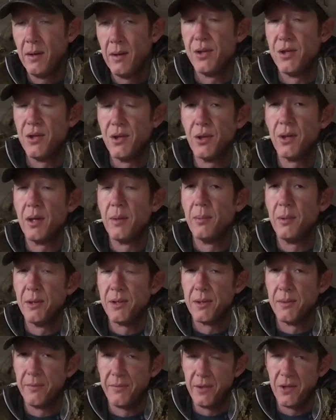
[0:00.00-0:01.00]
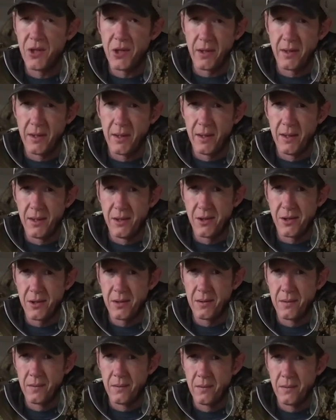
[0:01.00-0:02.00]
he says you're gonna put some fish on the ice.
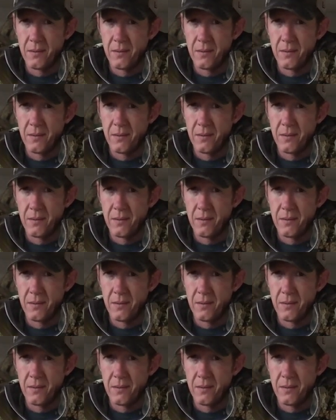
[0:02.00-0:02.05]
